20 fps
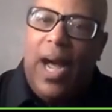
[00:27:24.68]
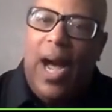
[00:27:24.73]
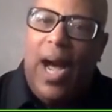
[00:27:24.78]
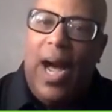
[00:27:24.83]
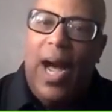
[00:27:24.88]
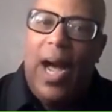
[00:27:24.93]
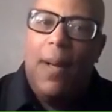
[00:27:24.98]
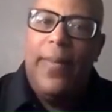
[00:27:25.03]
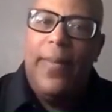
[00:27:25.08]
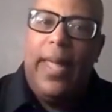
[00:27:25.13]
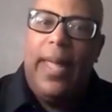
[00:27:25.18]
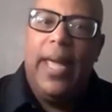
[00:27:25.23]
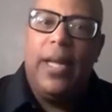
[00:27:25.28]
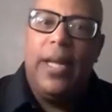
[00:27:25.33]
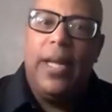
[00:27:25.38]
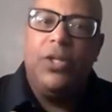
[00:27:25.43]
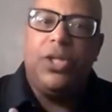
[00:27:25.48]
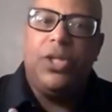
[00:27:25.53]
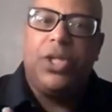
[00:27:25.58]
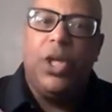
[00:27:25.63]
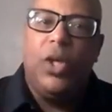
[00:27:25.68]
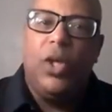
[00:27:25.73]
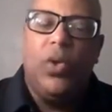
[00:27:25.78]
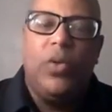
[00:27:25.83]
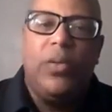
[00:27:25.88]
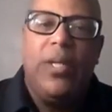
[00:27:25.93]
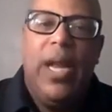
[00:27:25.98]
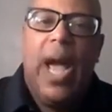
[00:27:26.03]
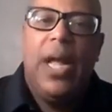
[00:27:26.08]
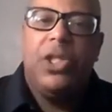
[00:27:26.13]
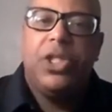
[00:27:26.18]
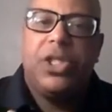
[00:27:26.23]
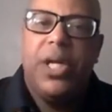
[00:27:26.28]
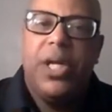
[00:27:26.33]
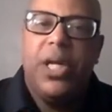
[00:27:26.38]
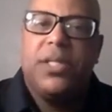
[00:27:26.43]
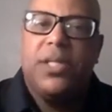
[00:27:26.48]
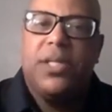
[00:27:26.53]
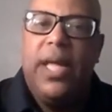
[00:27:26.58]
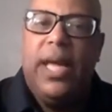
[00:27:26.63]
Come into not
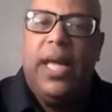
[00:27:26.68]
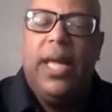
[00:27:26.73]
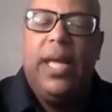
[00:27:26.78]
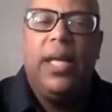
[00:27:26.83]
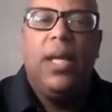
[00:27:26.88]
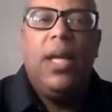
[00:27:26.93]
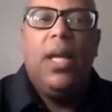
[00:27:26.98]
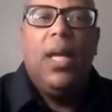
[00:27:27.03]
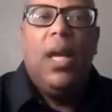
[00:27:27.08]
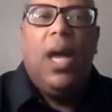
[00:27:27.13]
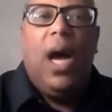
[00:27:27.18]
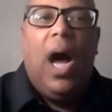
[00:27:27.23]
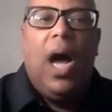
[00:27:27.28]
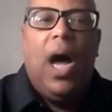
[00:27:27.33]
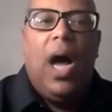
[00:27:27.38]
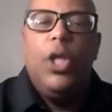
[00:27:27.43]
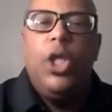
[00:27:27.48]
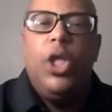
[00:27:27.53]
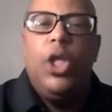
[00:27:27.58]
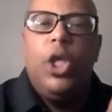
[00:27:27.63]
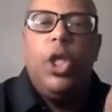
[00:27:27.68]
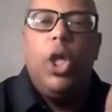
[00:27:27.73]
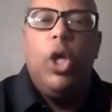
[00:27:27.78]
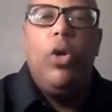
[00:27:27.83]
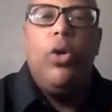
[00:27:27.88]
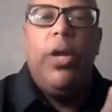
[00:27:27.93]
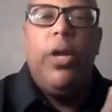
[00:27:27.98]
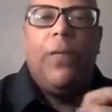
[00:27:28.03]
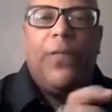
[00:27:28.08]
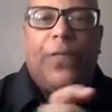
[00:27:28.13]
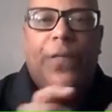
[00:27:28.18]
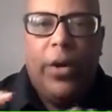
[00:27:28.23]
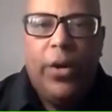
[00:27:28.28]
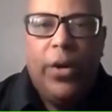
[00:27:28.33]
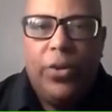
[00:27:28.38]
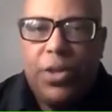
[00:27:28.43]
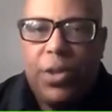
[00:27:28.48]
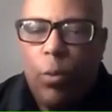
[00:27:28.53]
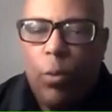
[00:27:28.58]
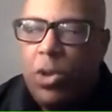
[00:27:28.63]
just the
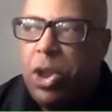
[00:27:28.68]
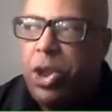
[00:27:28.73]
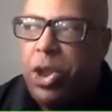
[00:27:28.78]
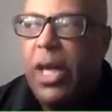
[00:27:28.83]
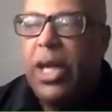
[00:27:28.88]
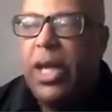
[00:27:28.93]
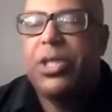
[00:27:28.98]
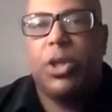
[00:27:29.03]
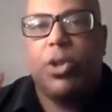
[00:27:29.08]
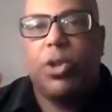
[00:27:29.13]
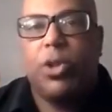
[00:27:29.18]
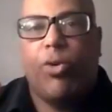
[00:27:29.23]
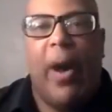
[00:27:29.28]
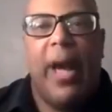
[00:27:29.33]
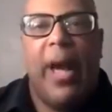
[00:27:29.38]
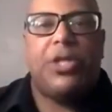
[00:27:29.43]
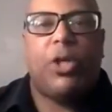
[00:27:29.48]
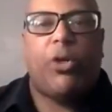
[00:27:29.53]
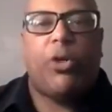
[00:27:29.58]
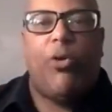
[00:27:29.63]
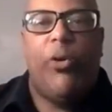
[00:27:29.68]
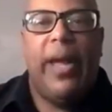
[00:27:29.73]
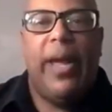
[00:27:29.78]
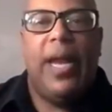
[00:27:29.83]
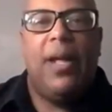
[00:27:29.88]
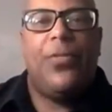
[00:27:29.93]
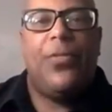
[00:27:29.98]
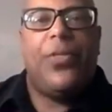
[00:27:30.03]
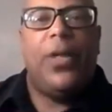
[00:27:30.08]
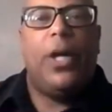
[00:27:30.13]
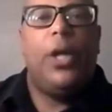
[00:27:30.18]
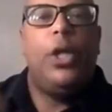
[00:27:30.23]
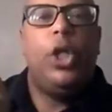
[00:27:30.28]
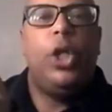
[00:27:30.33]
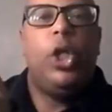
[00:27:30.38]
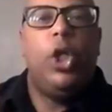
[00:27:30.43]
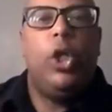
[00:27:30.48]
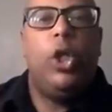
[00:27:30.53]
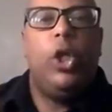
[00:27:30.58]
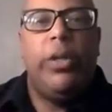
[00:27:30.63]
universe. Jesus Christ created the
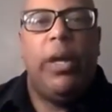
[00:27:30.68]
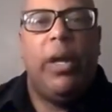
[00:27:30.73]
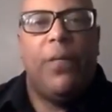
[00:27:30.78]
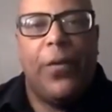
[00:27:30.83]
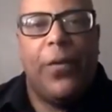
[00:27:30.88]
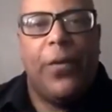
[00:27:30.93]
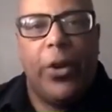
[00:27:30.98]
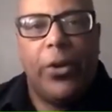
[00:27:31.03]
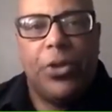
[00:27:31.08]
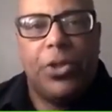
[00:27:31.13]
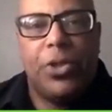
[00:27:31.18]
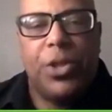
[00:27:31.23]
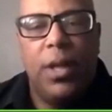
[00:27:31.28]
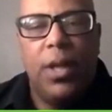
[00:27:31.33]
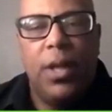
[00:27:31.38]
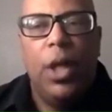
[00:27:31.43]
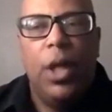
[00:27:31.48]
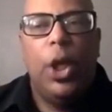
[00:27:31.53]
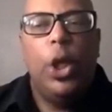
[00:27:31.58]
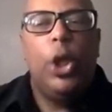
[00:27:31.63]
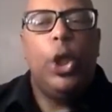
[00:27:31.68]
universe.